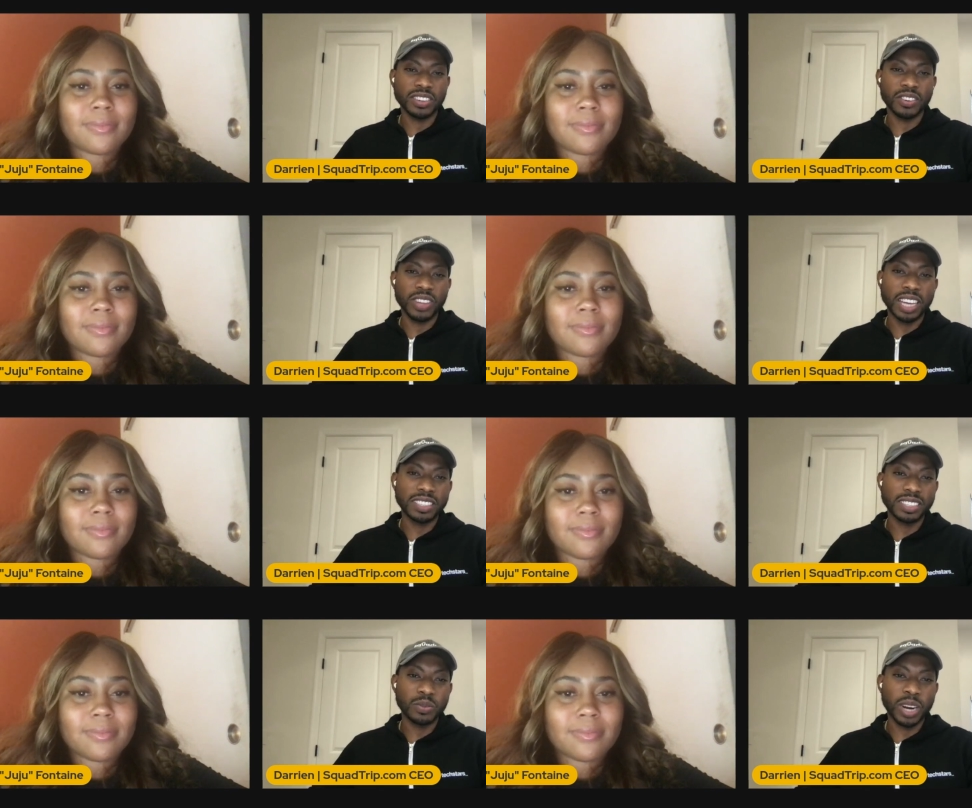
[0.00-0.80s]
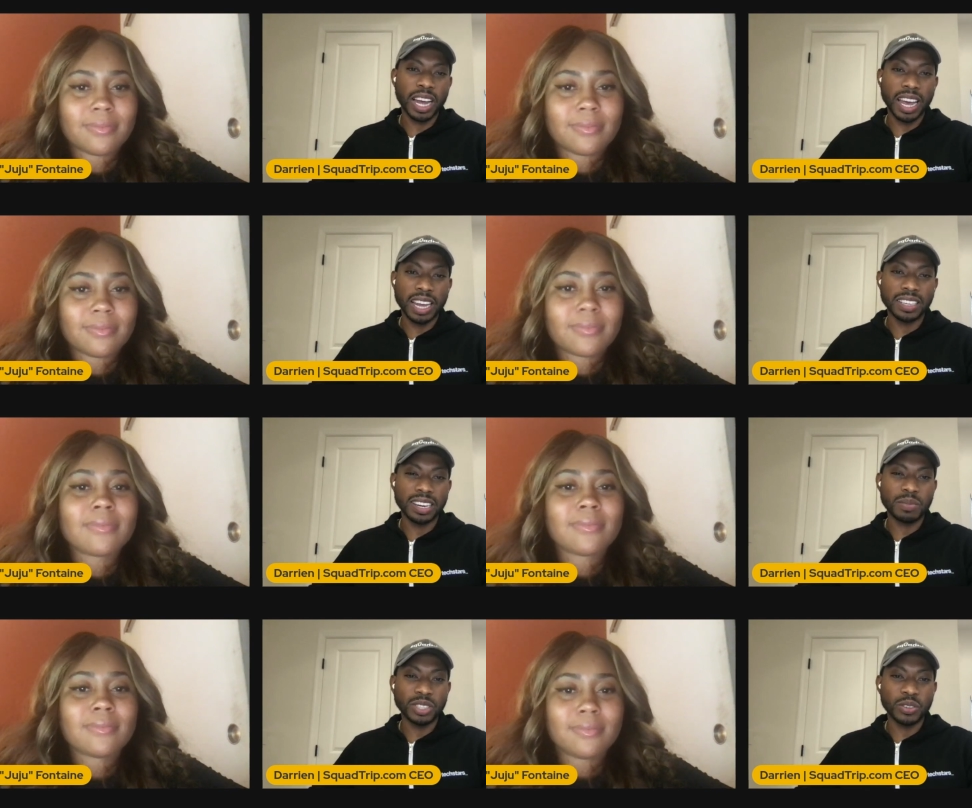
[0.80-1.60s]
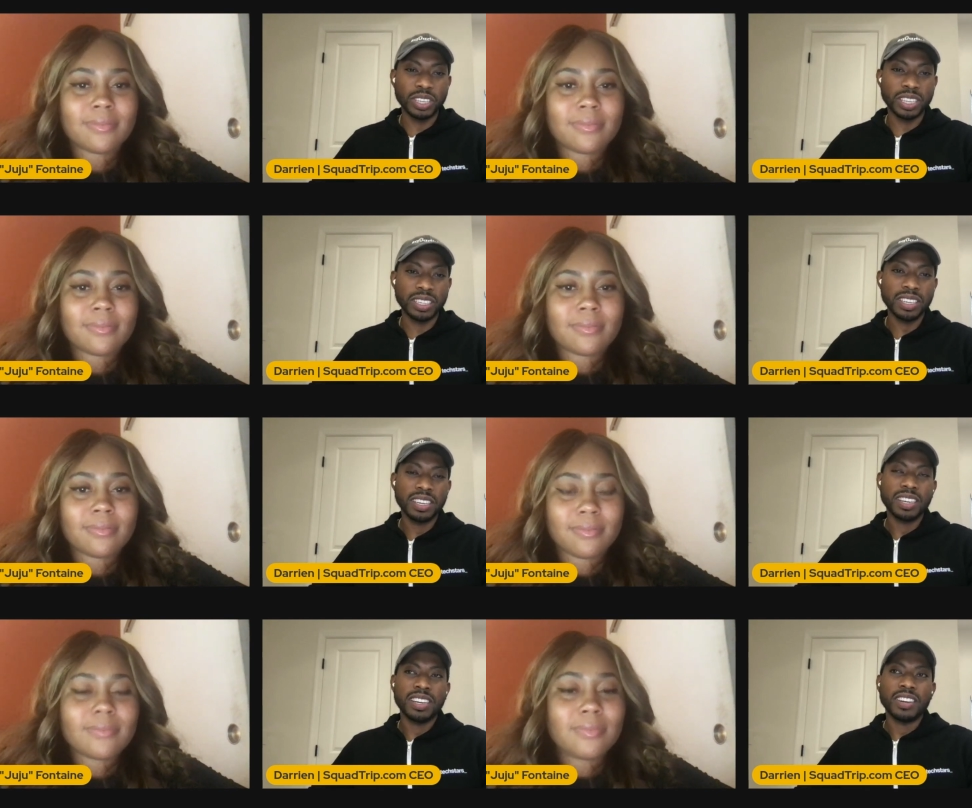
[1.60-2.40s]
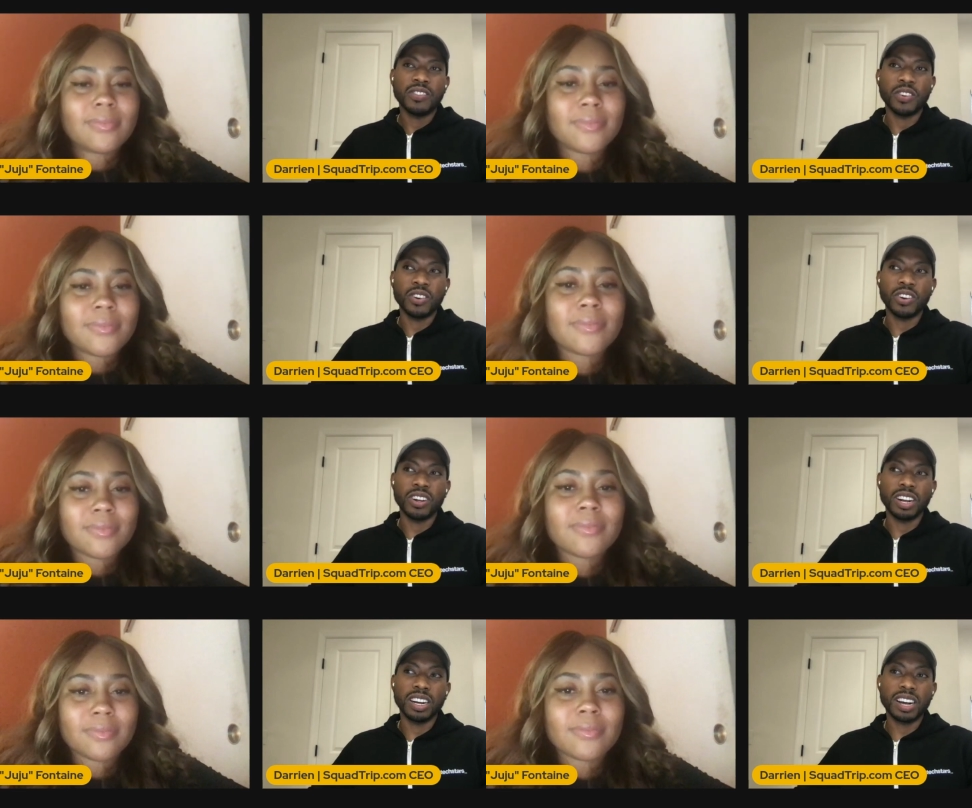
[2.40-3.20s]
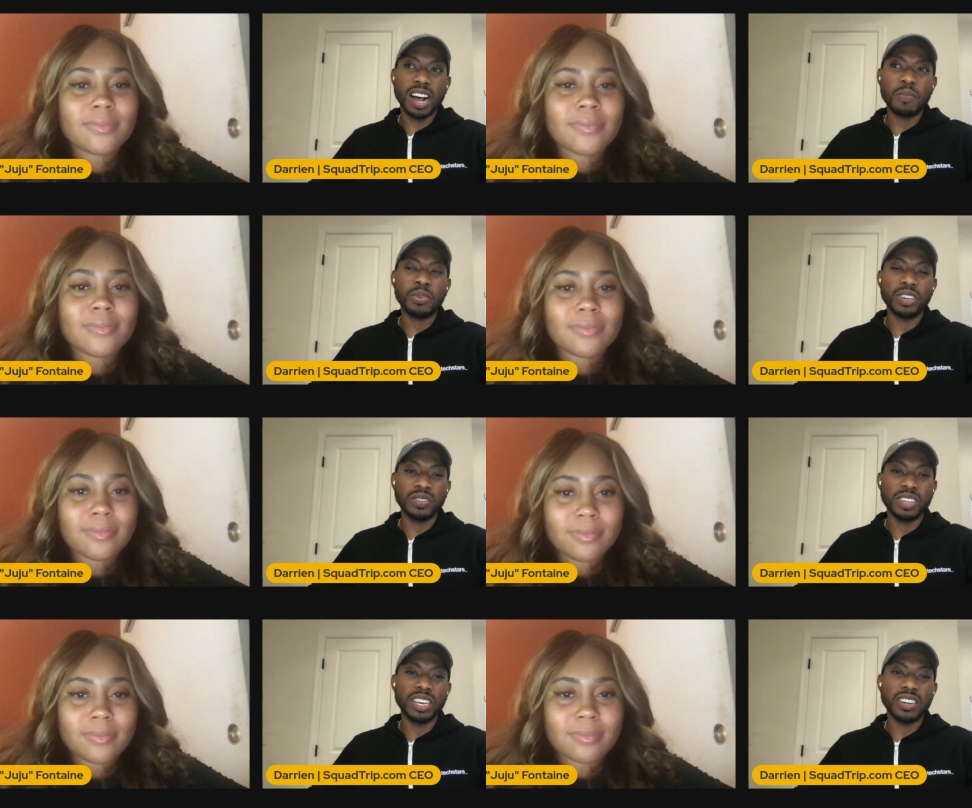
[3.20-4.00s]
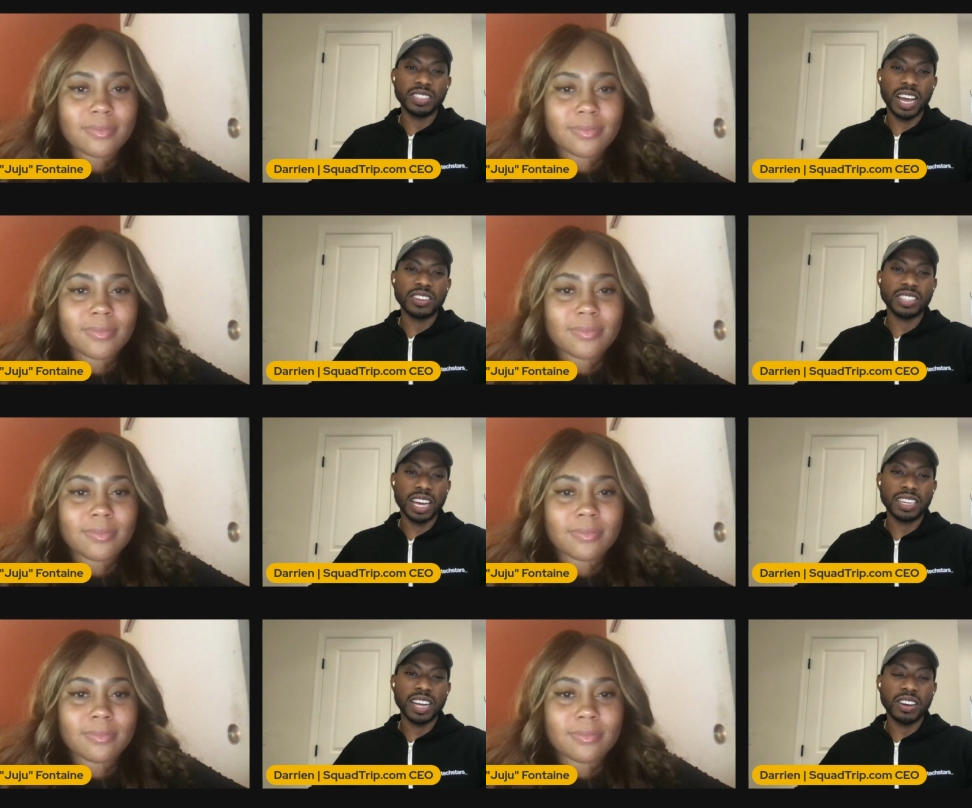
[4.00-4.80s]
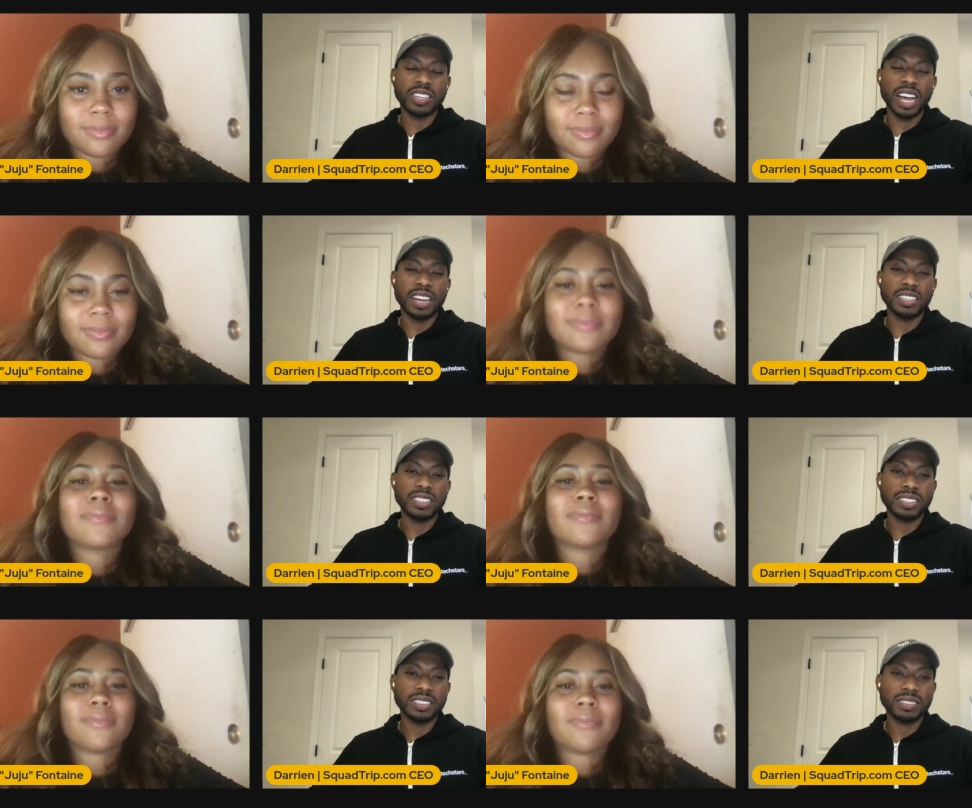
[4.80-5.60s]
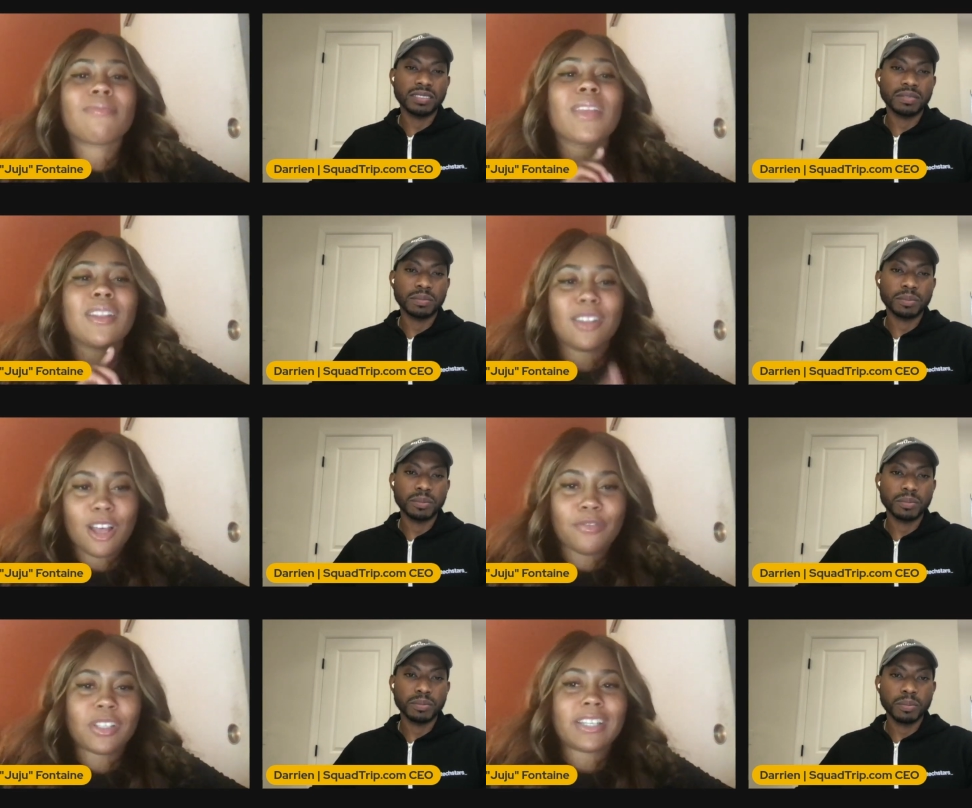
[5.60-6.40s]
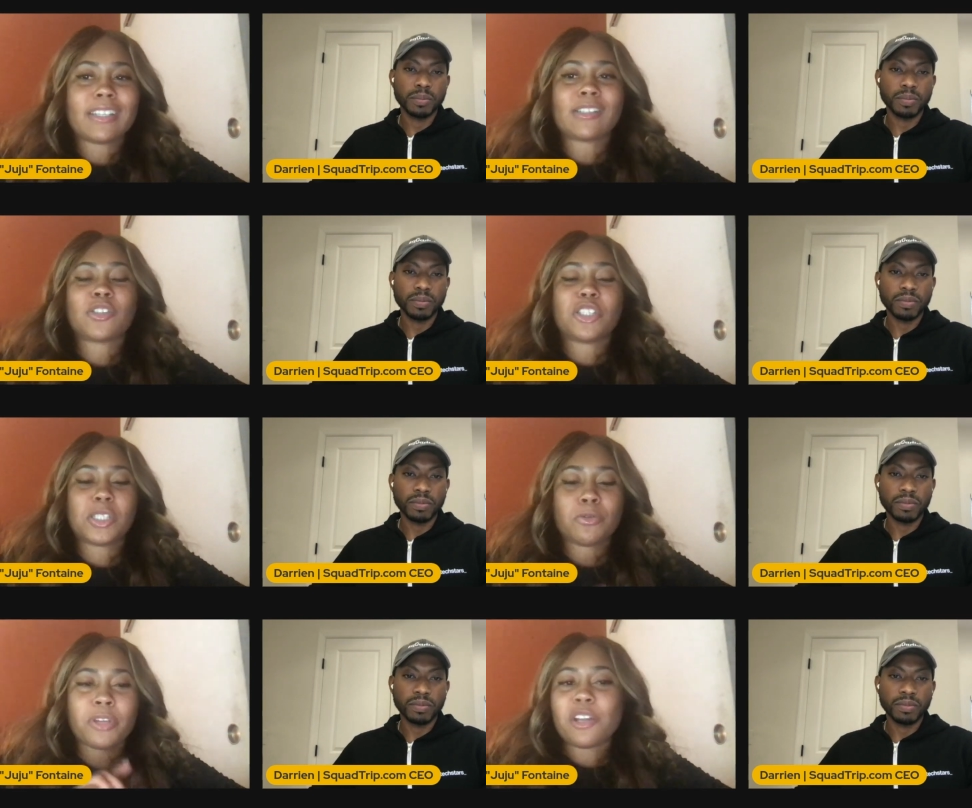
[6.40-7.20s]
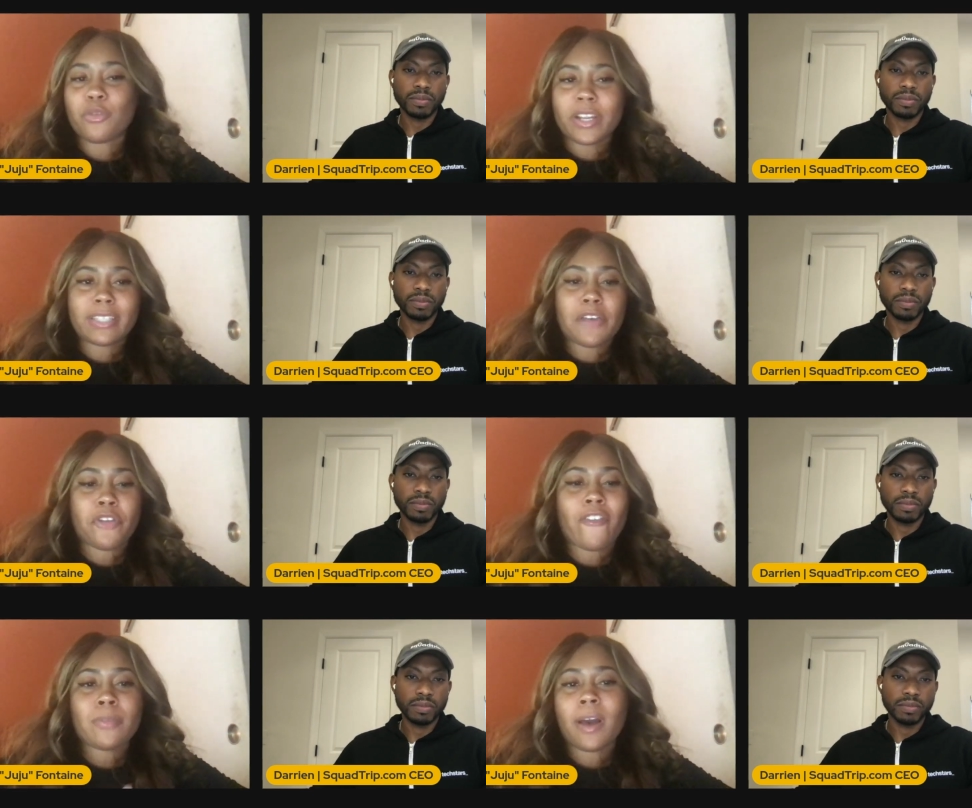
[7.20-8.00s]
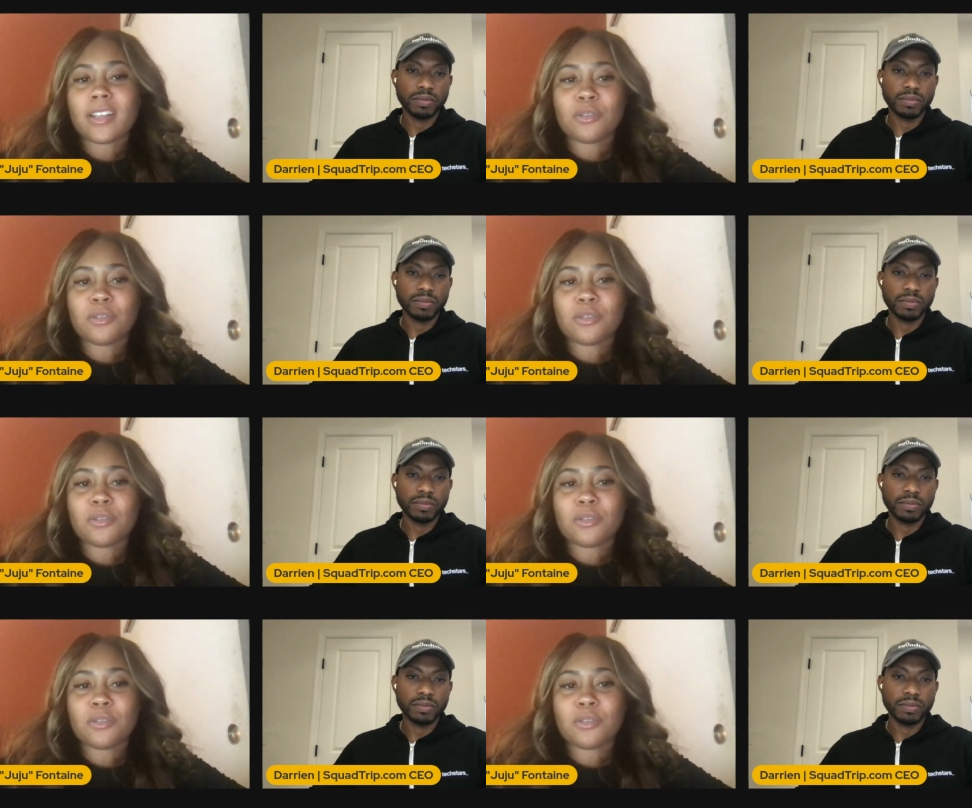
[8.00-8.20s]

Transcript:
Speaker 1: So that's what I ended up doing for a couple of years outside of, out of college.
Speaker 2: Lovely. So just to reiterate that for everybody